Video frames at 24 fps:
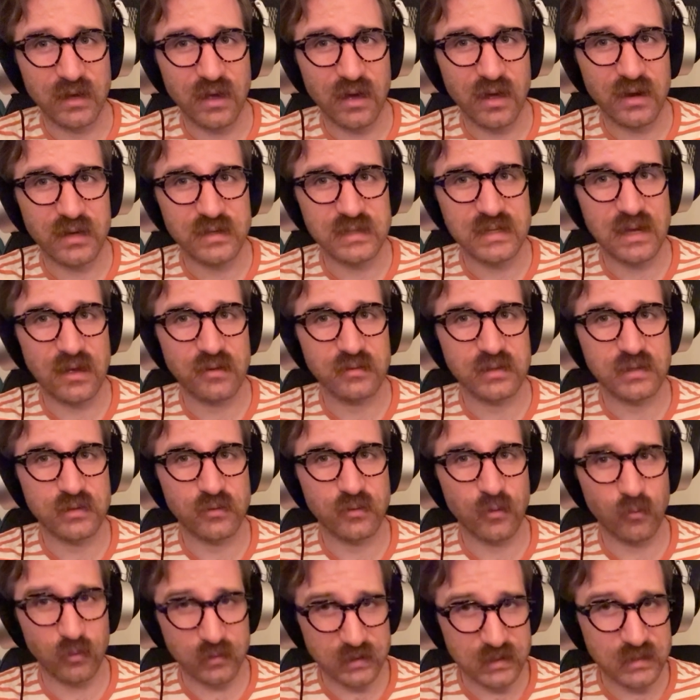kind of sound, so
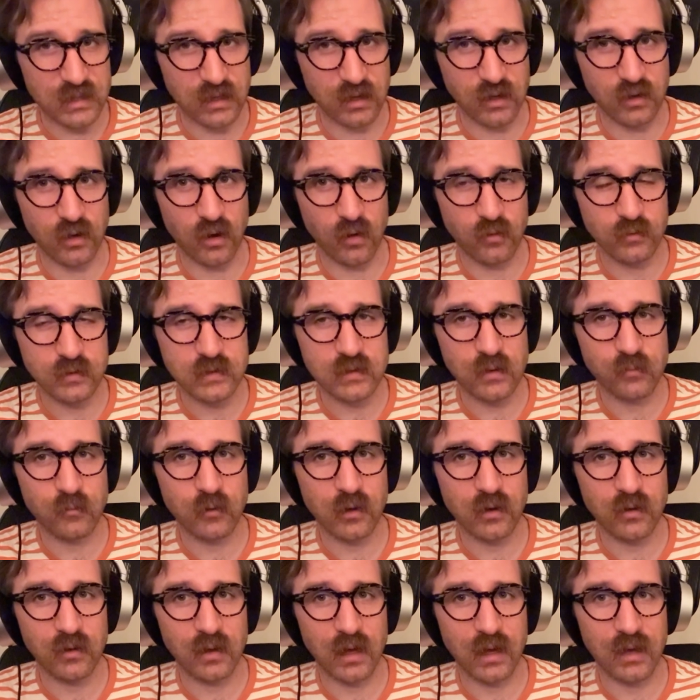it wants to go somewhere,
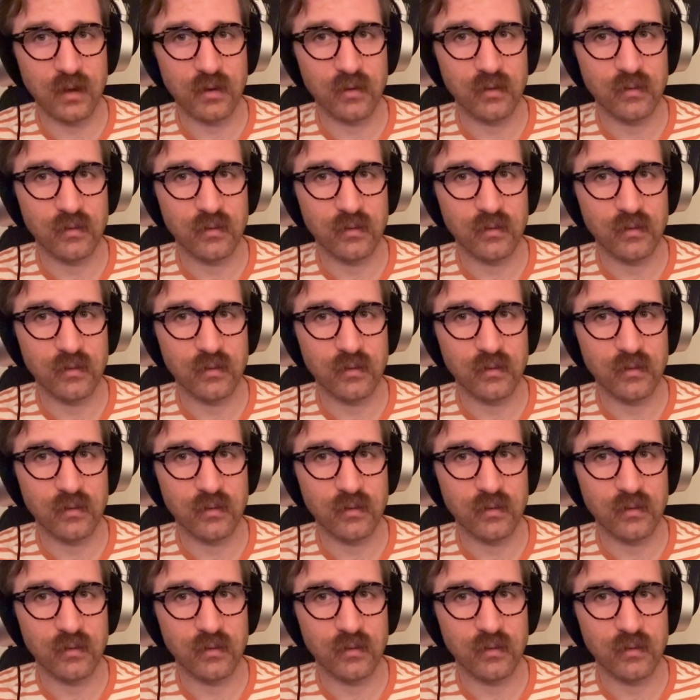like